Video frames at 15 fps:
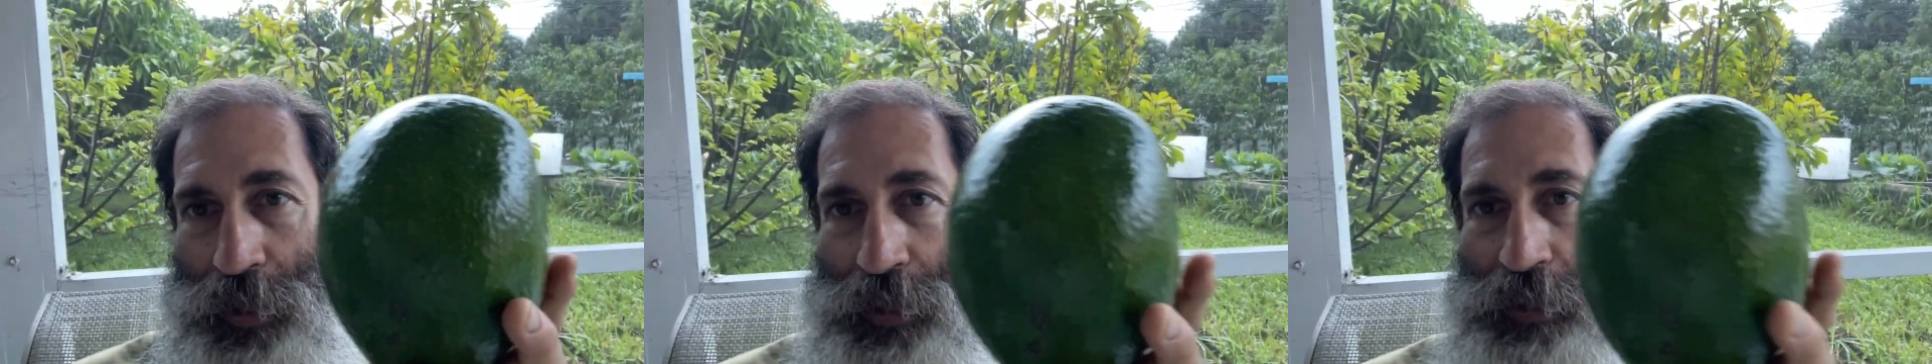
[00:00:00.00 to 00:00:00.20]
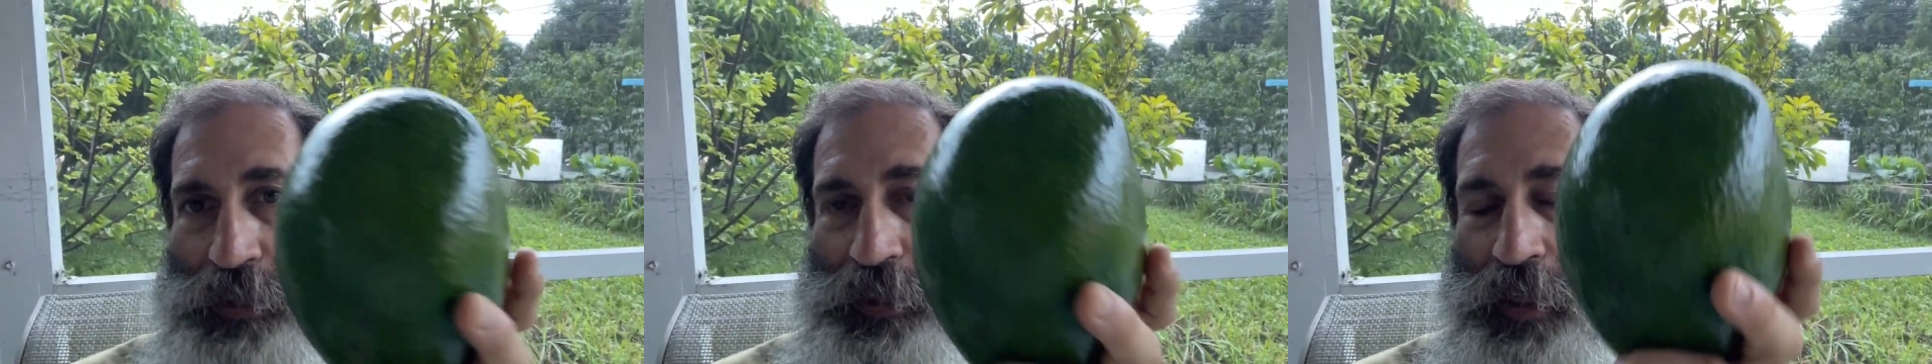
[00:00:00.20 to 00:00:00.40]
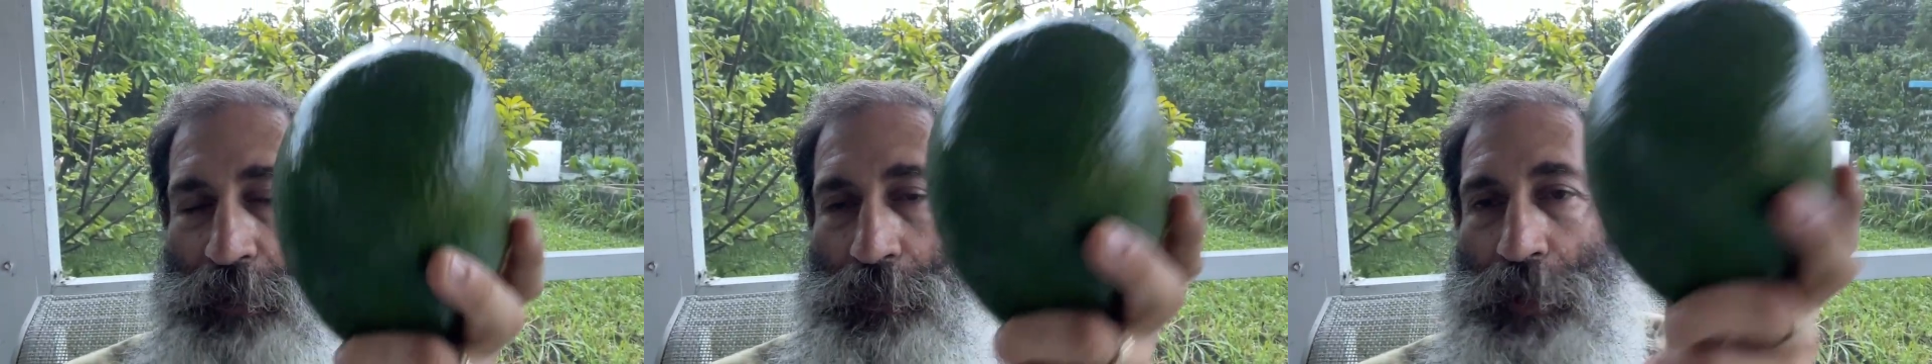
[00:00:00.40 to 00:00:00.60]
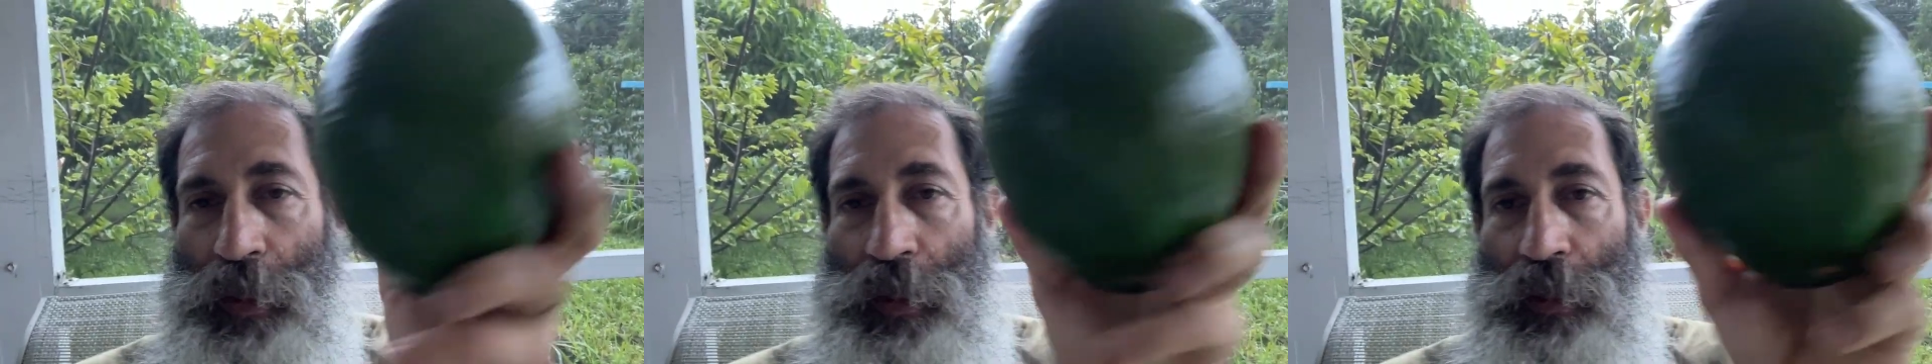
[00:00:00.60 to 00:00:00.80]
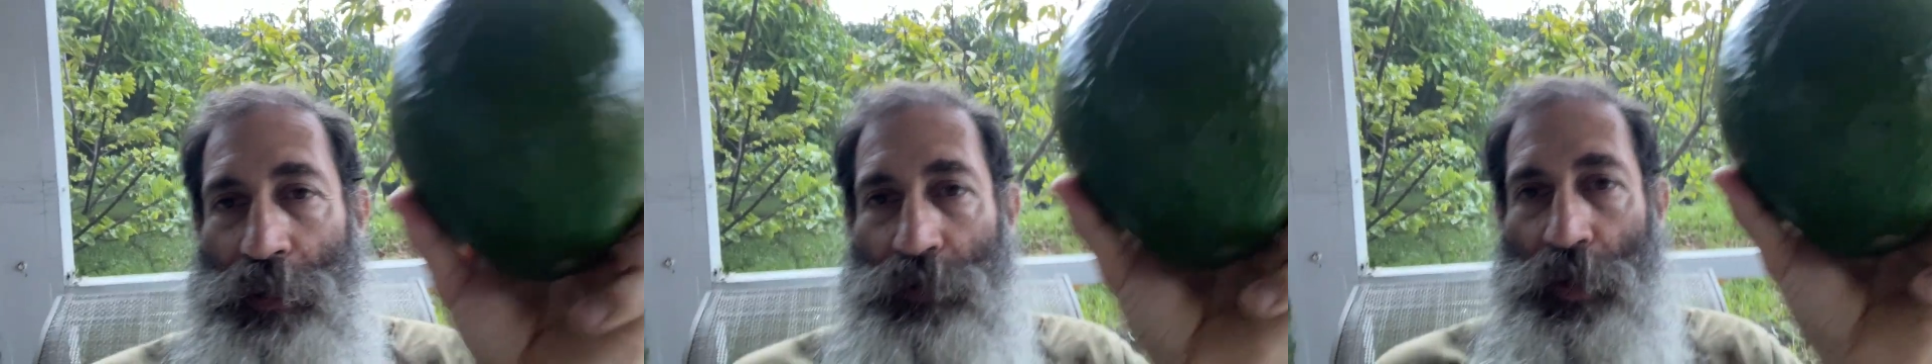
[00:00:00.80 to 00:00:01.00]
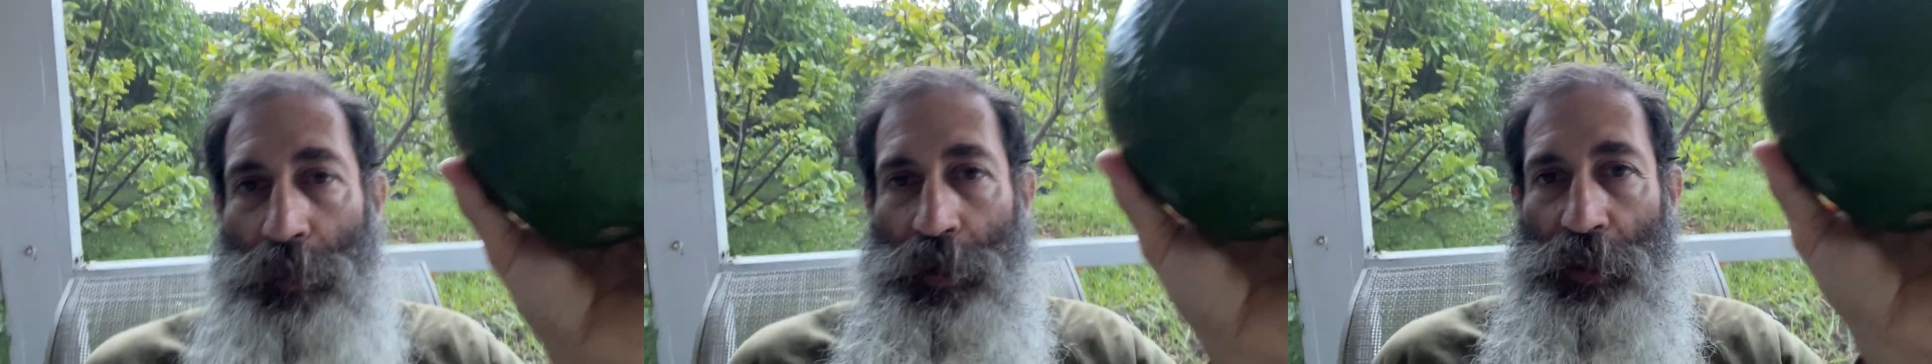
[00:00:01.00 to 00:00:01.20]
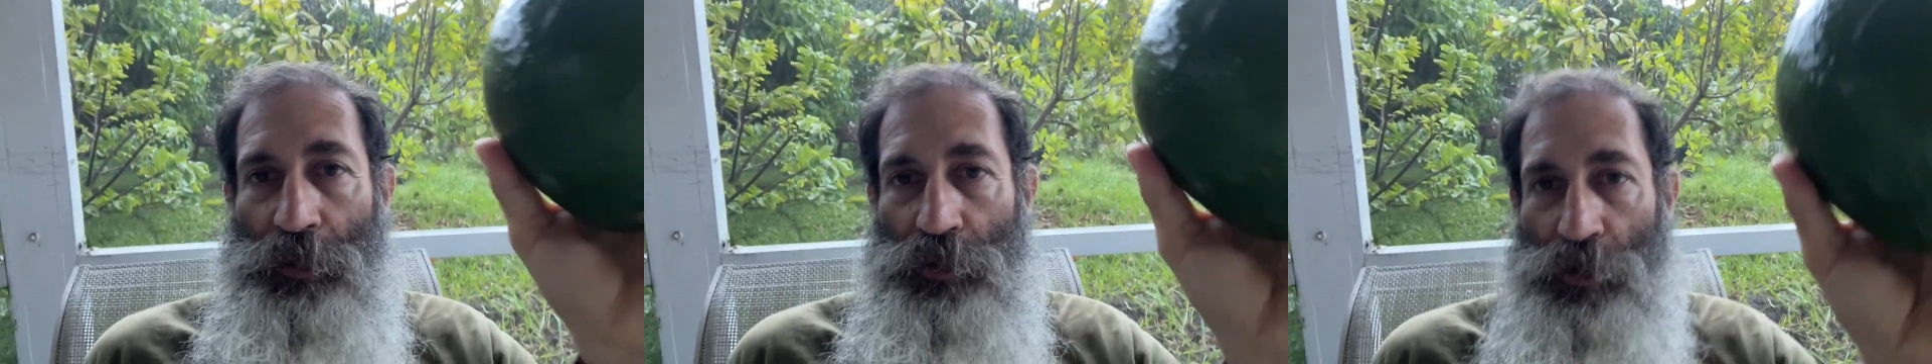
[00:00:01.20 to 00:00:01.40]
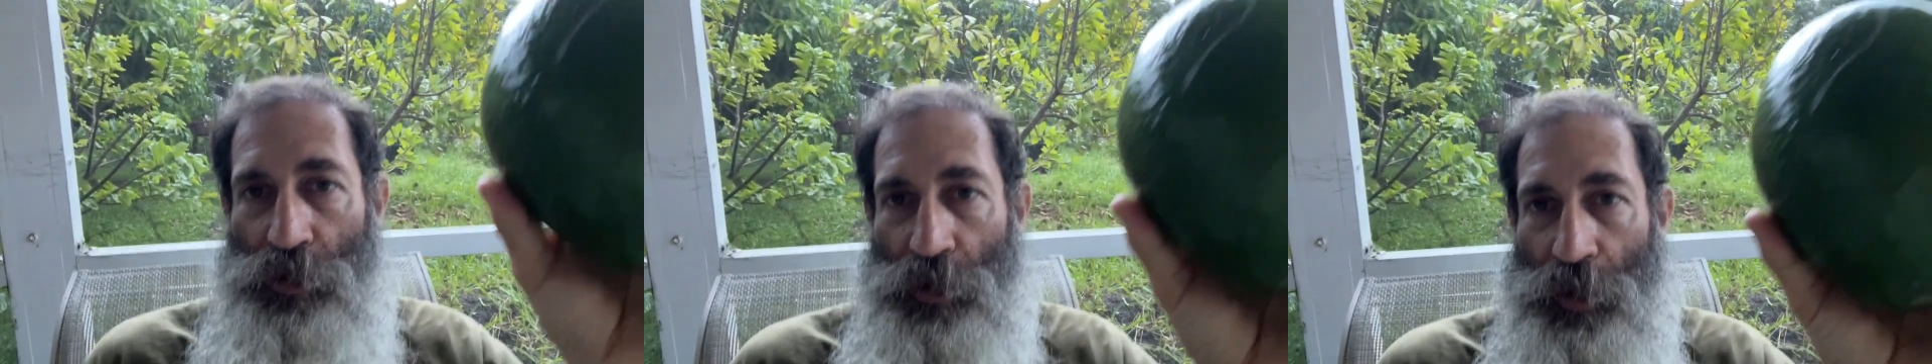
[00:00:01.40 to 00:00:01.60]
he sent me from
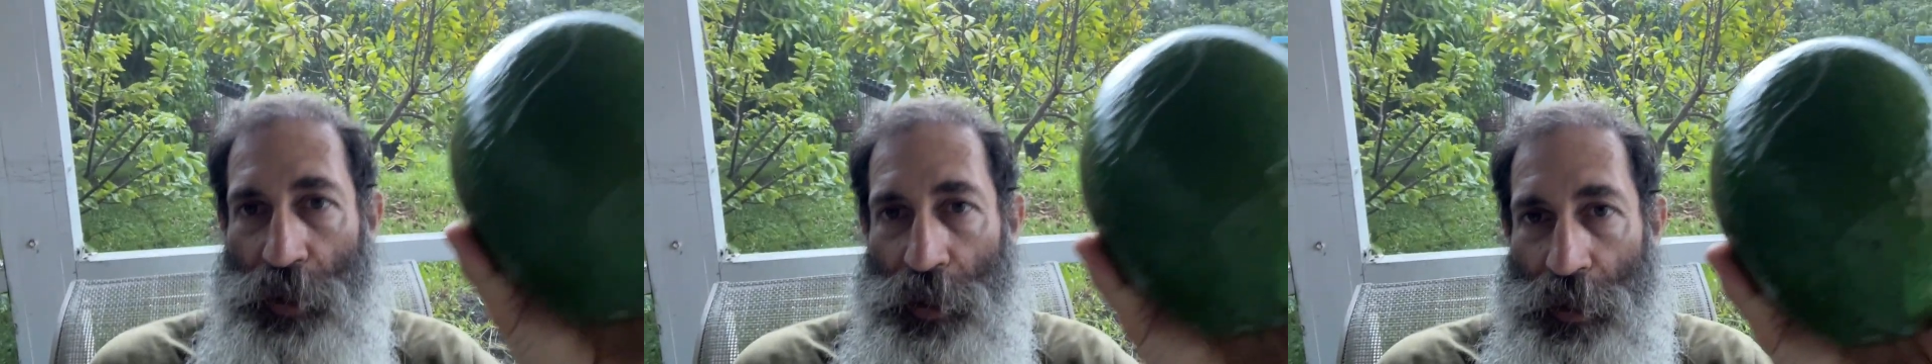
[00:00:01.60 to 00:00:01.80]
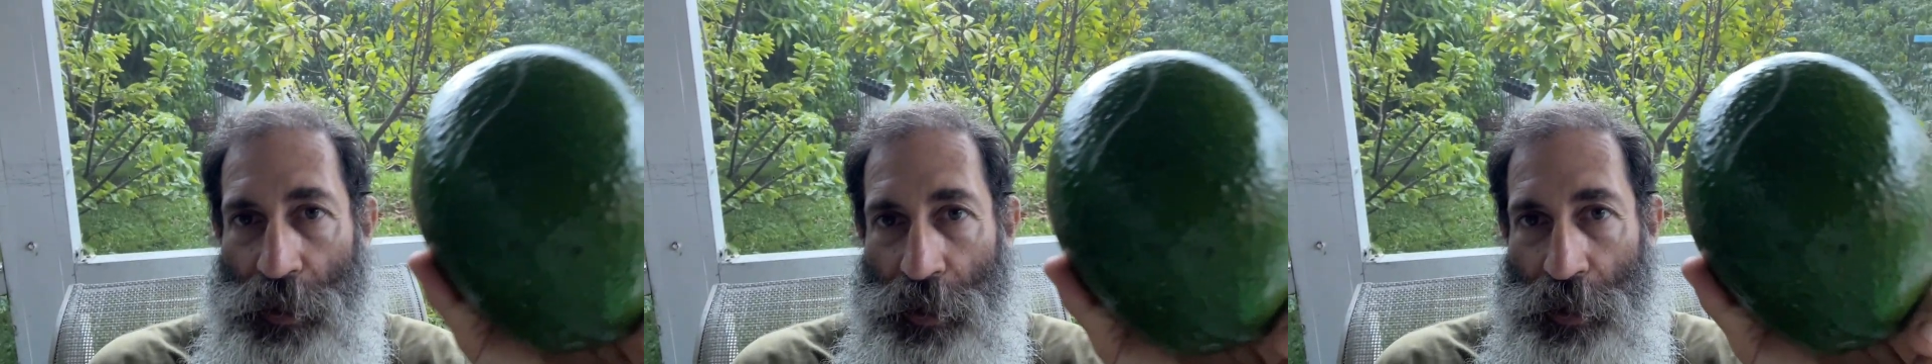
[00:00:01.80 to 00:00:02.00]
his tree.